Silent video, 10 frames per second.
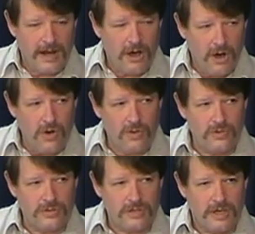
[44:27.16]
a
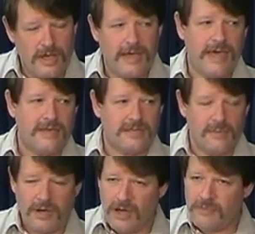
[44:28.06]
hose in case
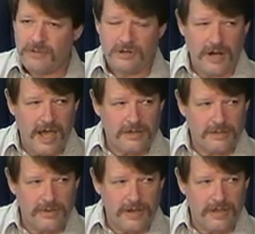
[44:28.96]
someone comes to your house
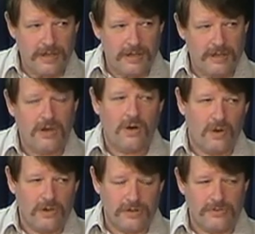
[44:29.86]
to break in
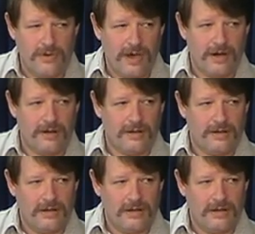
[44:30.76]
or there's a fire.